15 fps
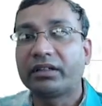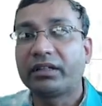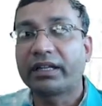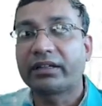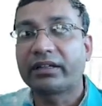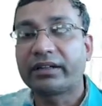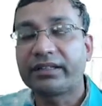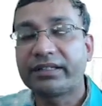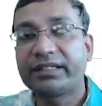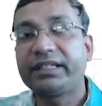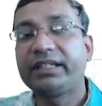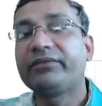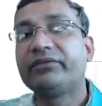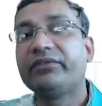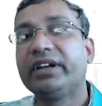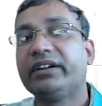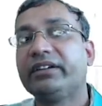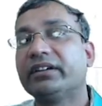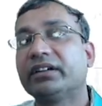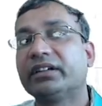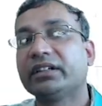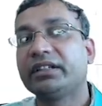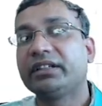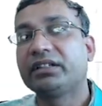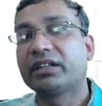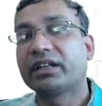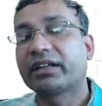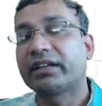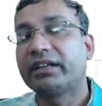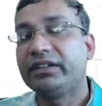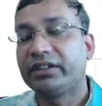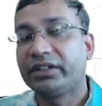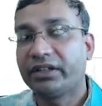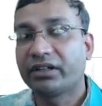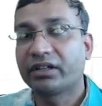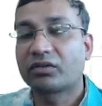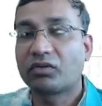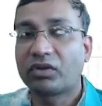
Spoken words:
like receive wind in the like interior